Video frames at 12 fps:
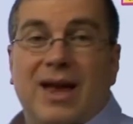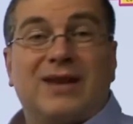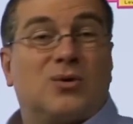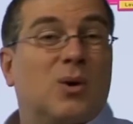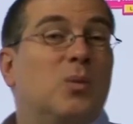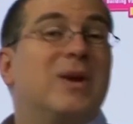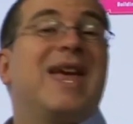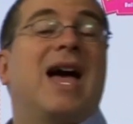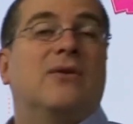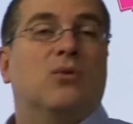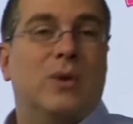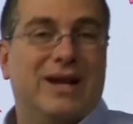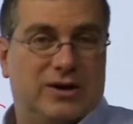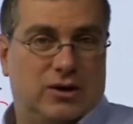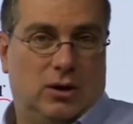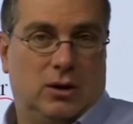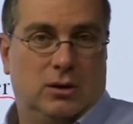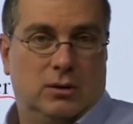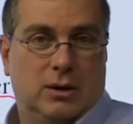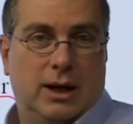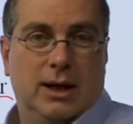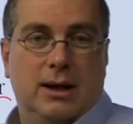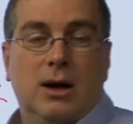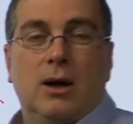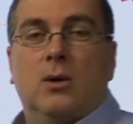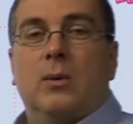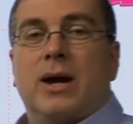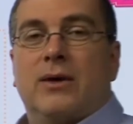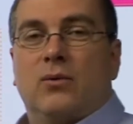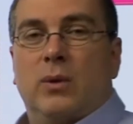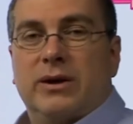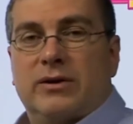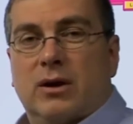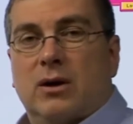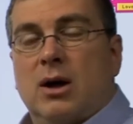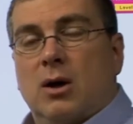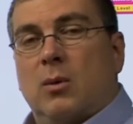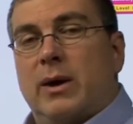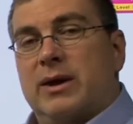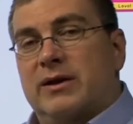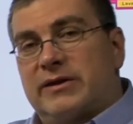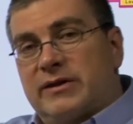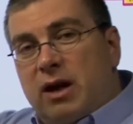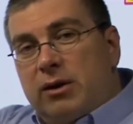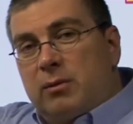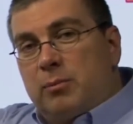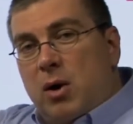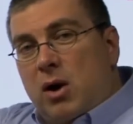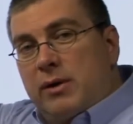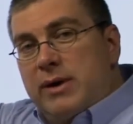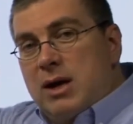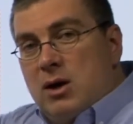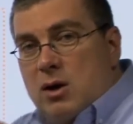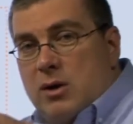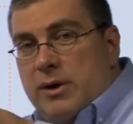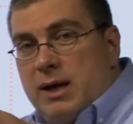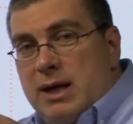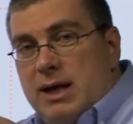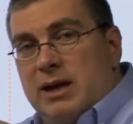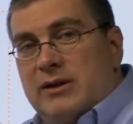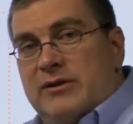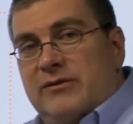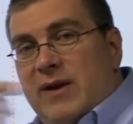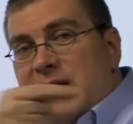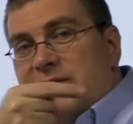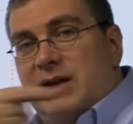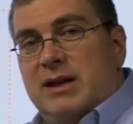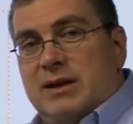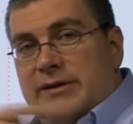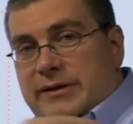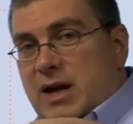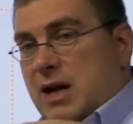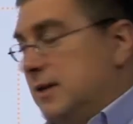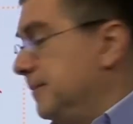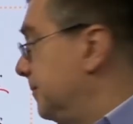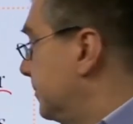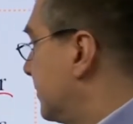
That's when we have winter, right? We have winter when the southern part of the Earth is facing the sun.